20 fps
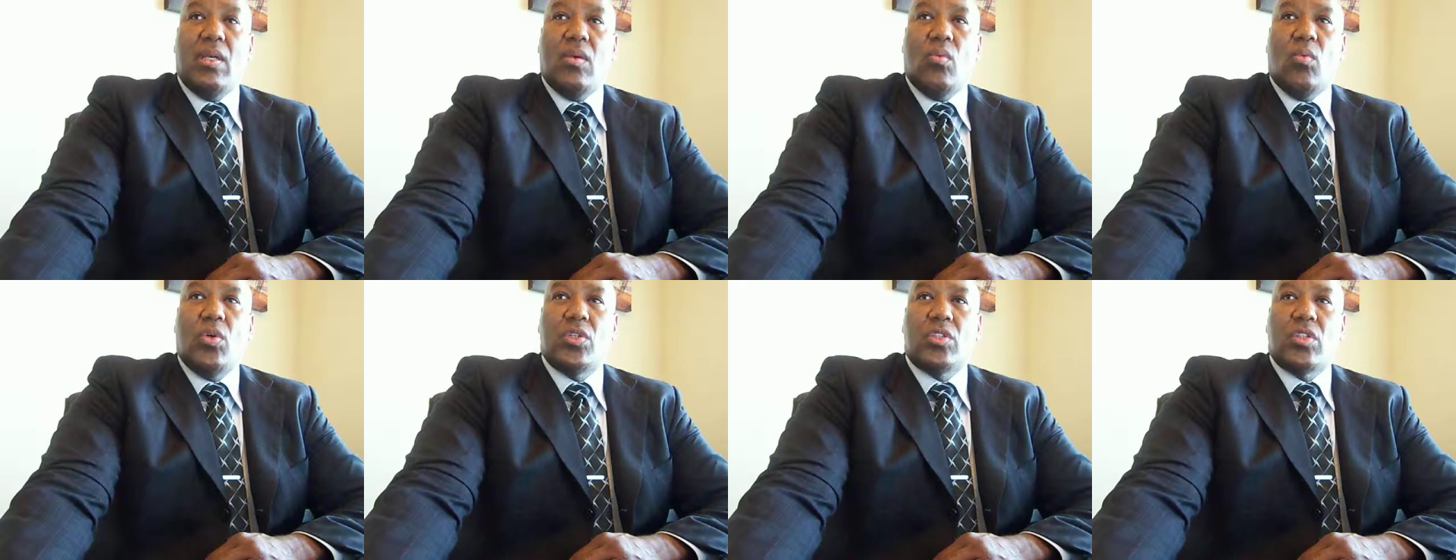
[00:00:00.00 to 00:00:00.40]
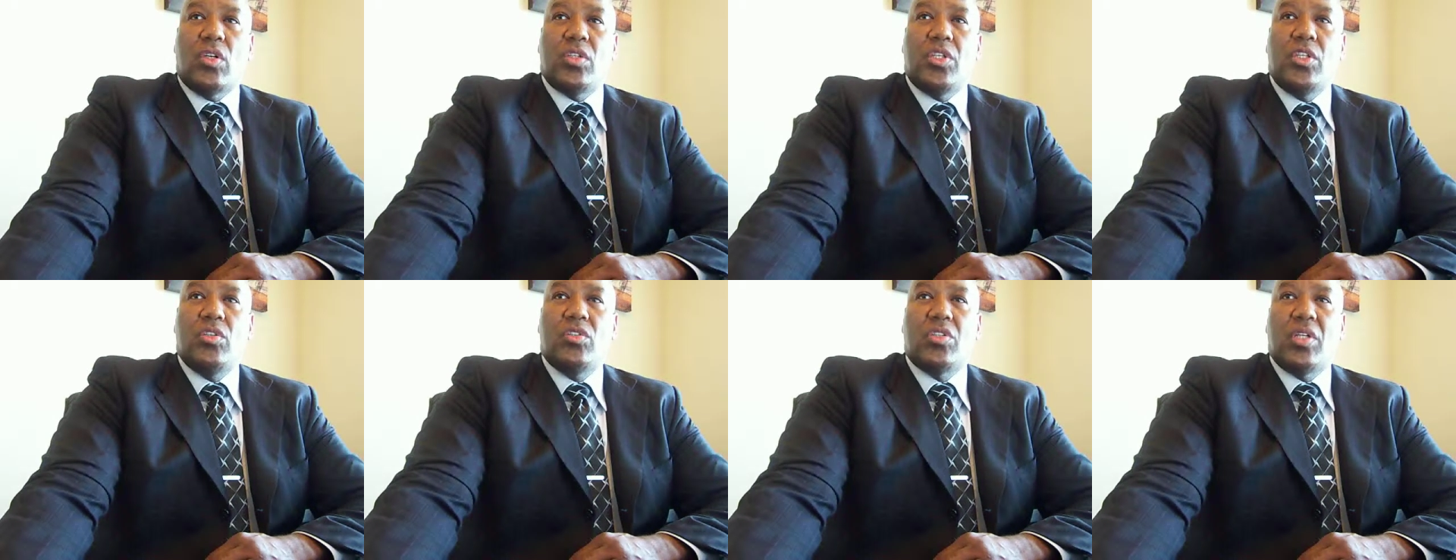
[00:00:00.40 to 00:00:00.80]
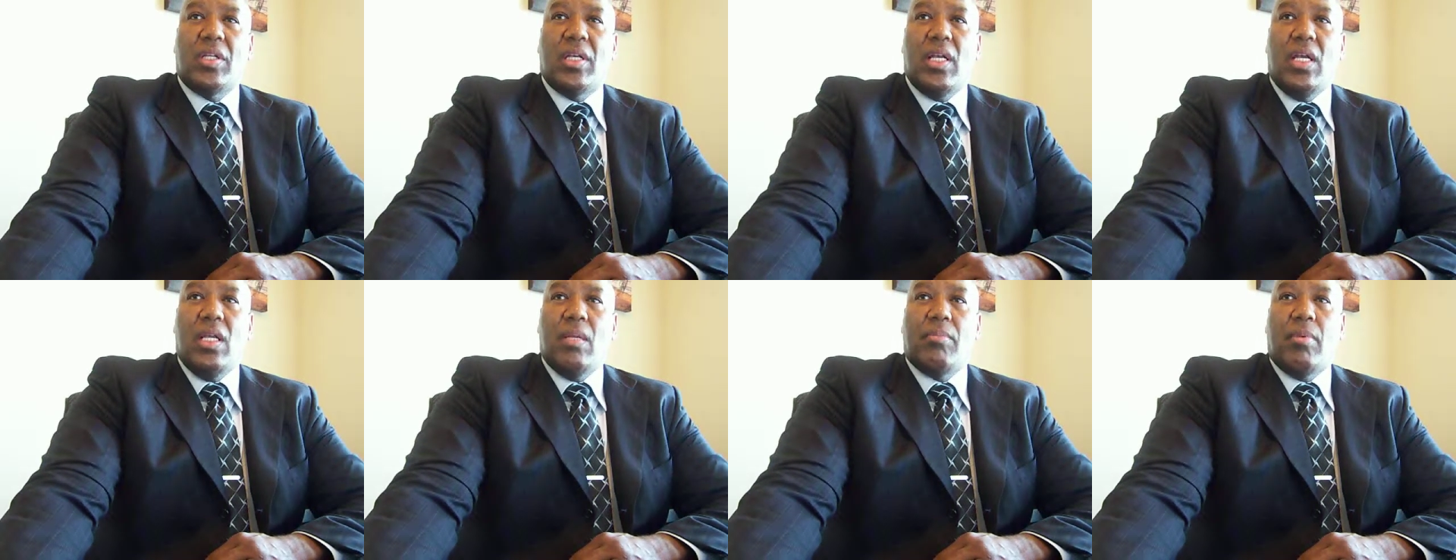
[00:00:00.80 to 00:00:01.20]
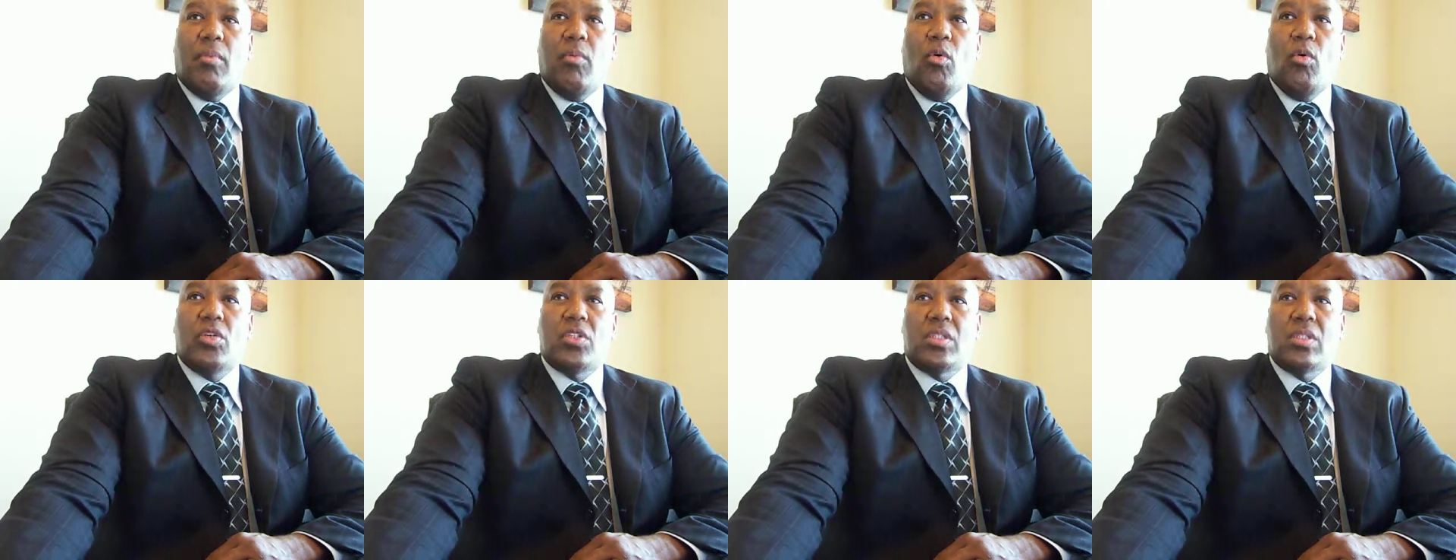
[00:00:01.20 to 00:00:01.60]
which are usually in
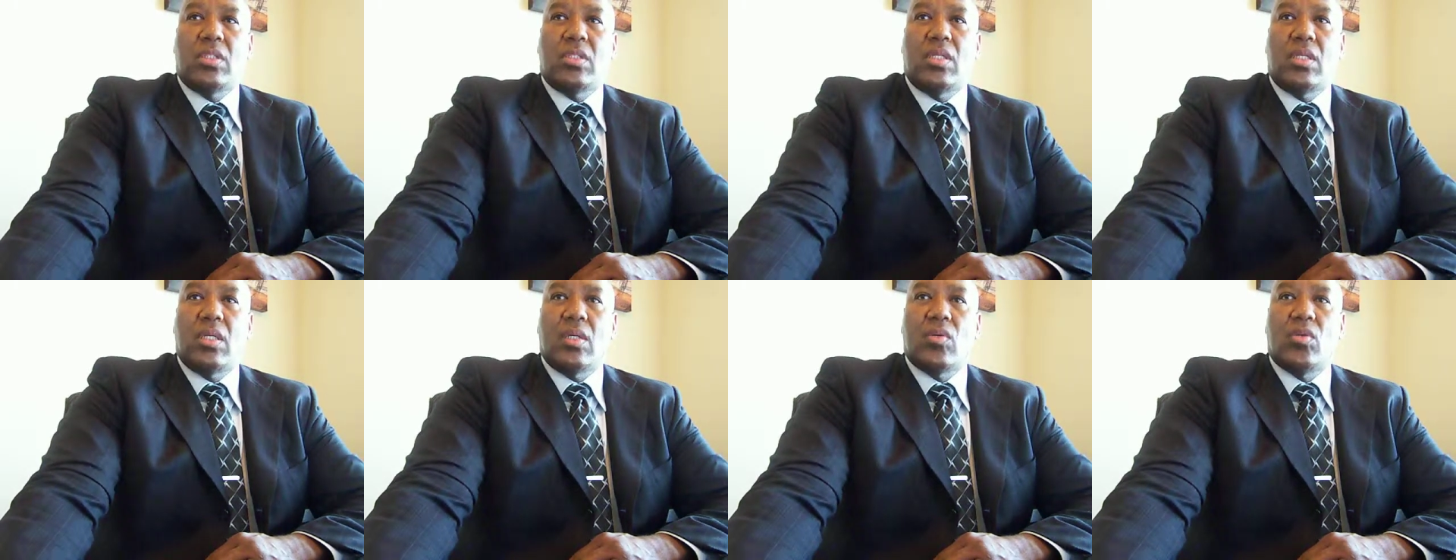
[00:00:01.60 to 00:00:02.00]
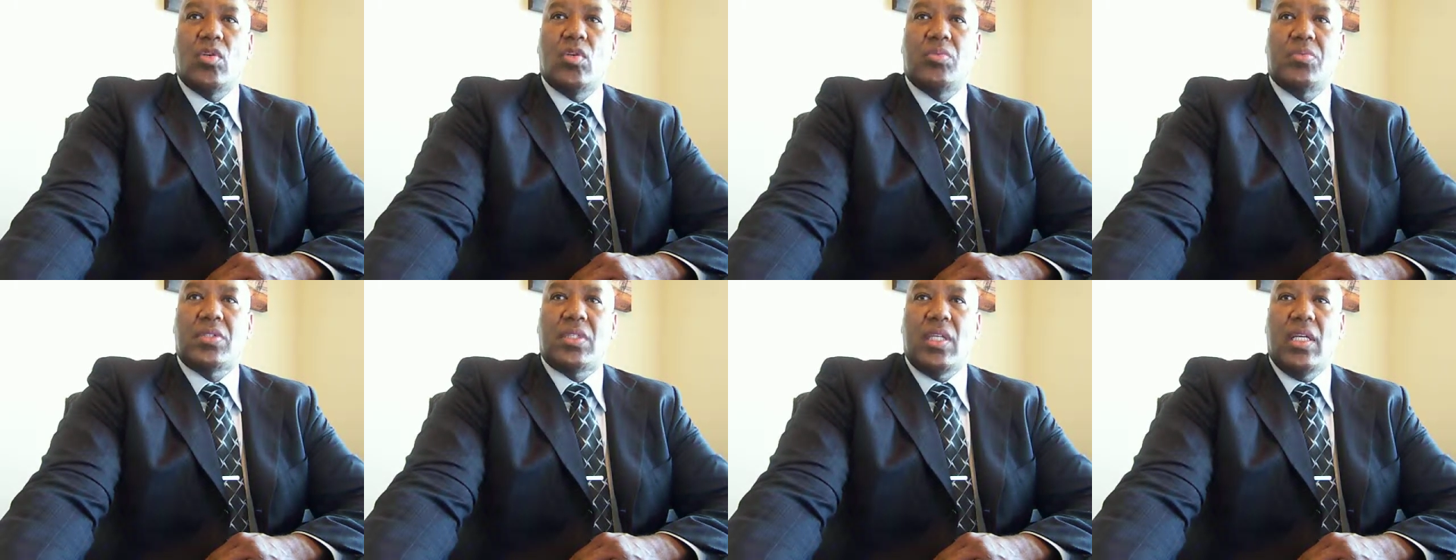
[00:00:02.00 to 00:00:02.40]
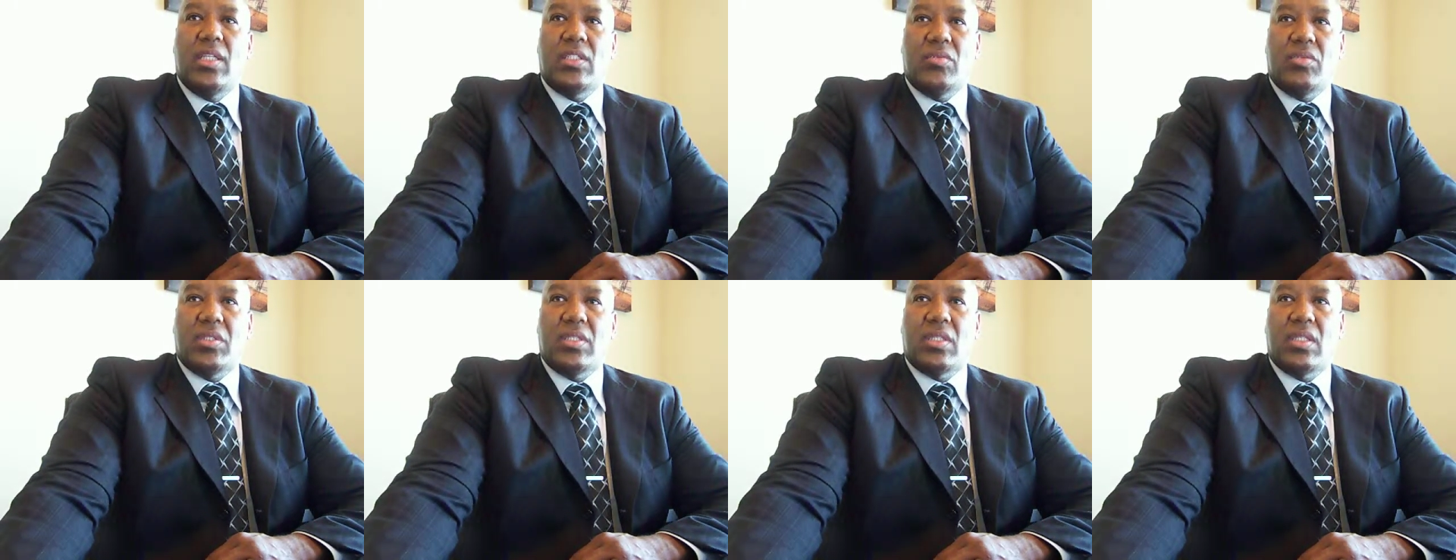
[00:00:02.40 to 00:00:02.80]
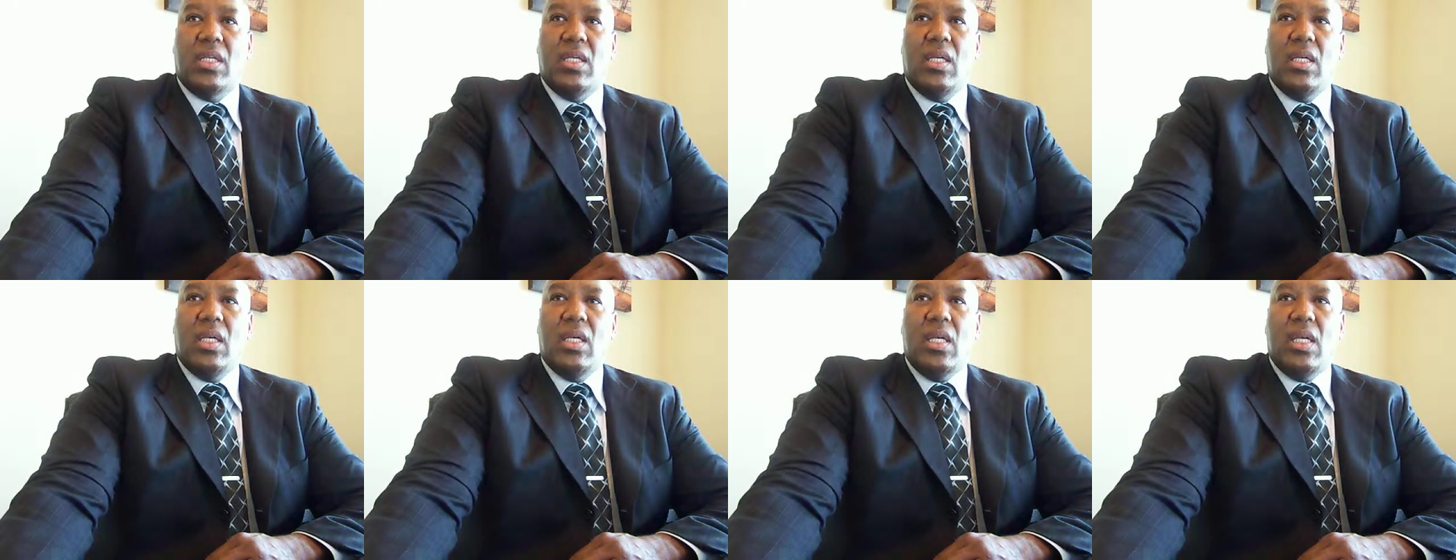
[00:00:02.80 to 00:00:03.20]
proportion to the group's interest
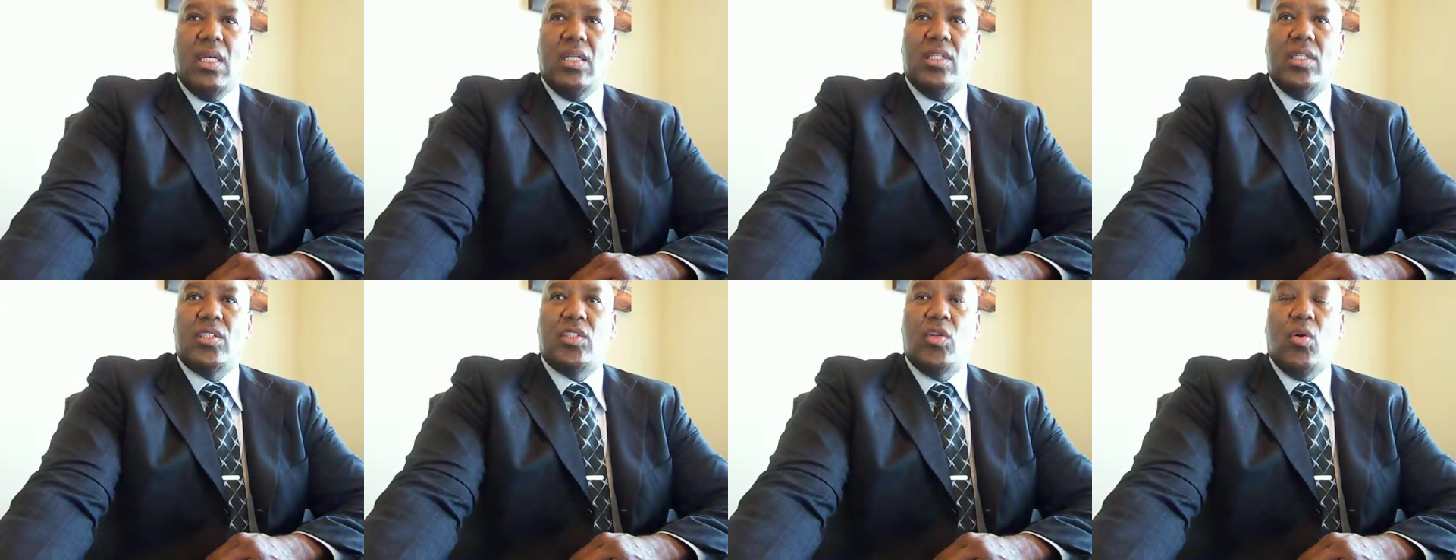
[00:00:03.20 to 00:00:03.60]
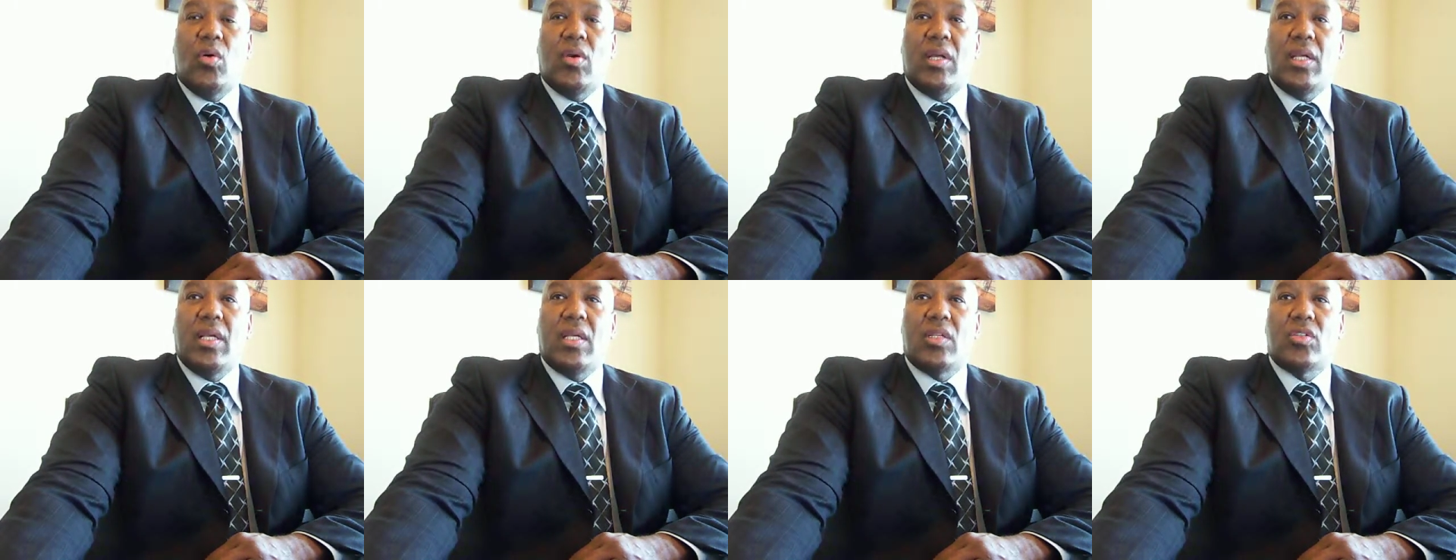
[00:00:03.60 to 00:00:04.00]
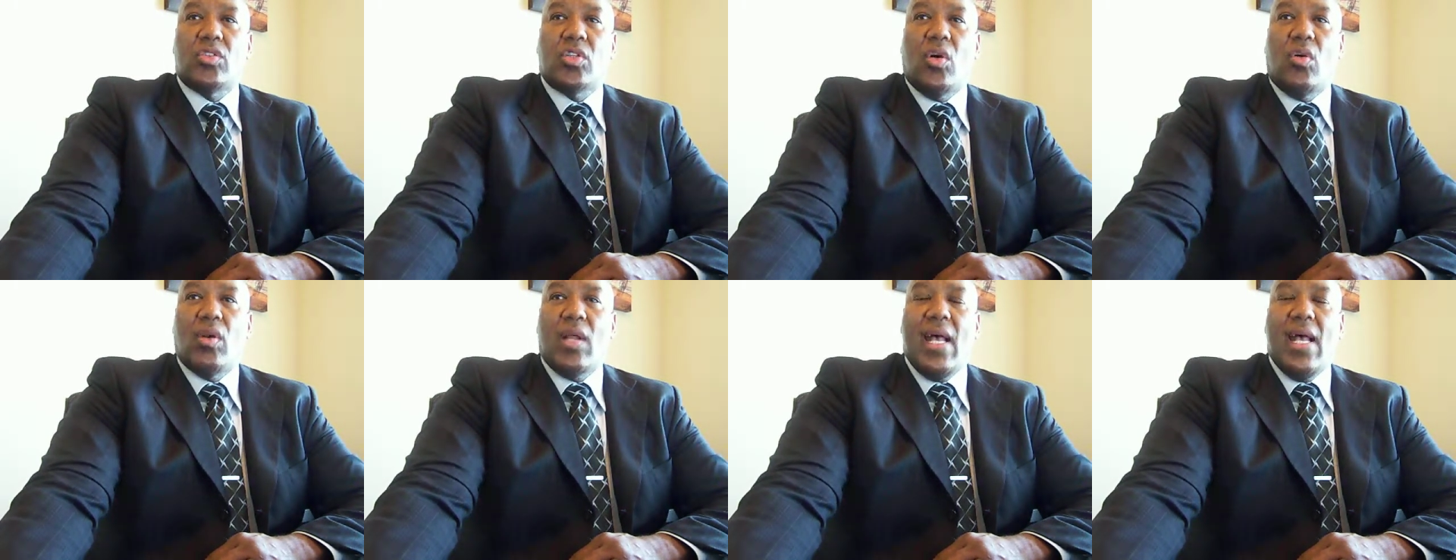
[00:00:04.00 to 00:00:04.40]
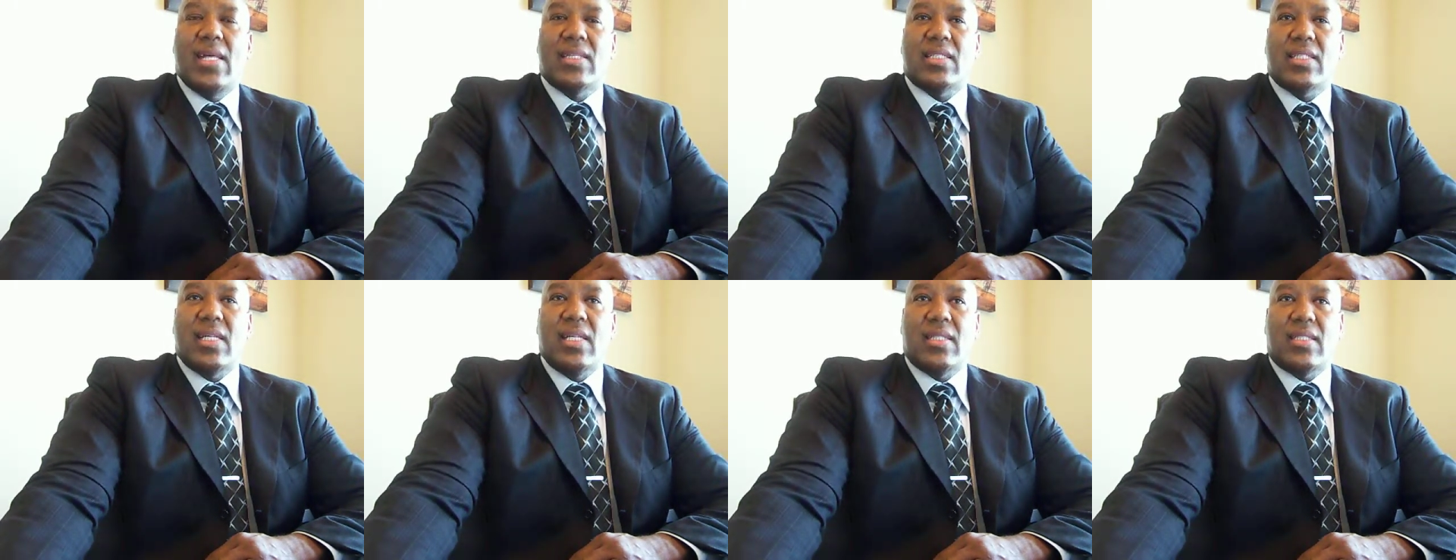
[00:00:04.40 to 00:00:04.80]
in the jointly controlled
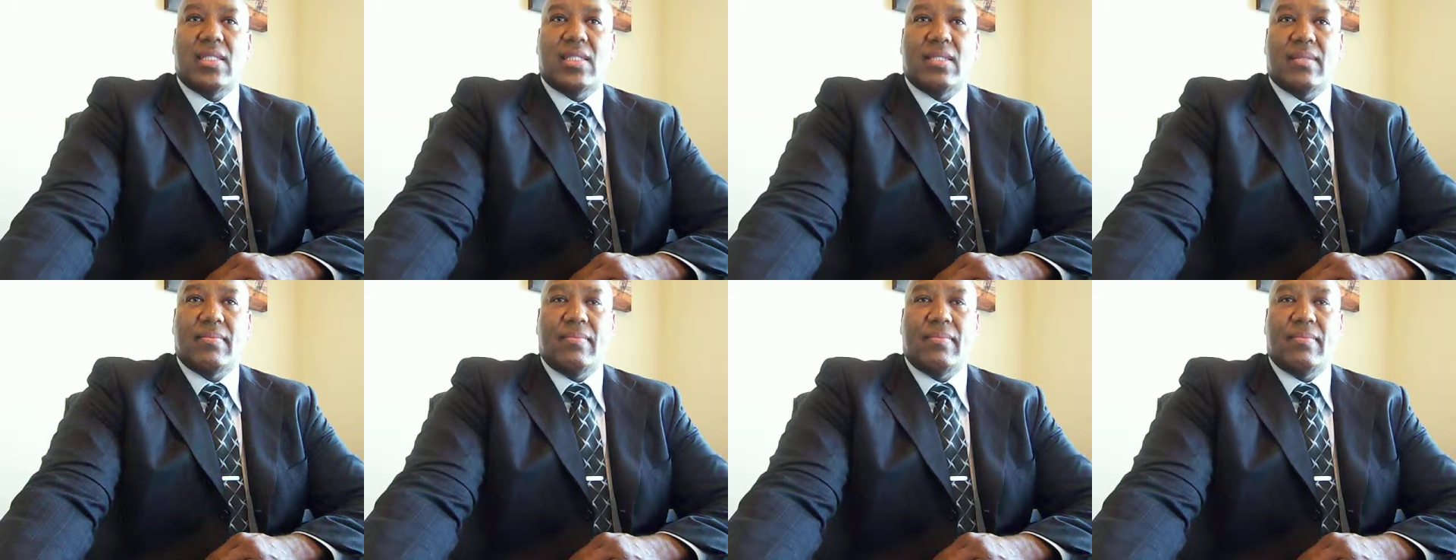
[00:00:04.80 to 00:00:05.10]
assets.